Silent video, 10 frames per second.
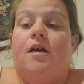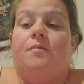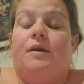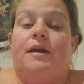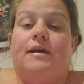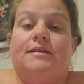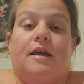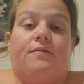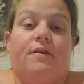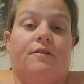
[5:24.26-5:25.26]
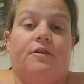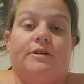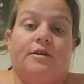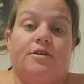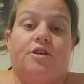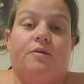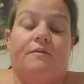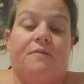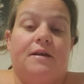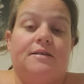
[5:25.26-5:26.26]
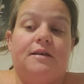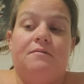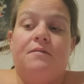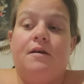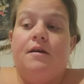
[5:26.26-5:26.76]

because I feel those are too invasive